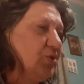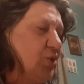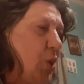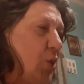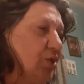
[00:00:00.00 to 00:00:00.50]
with
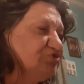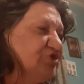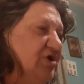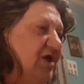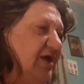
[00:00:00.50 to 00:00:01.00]
cords,
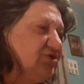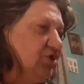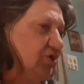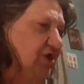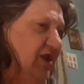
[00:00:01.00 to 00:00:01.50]
and
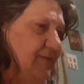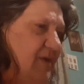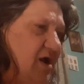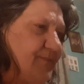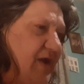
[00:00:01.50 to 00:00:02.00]
took him
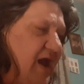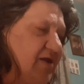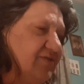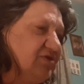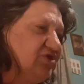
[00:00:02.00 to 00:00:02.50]
up
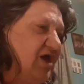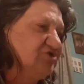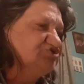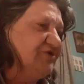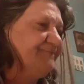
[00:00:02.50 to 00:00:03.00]
out of the
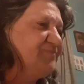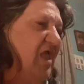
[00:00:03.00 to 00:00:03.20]
dungeon,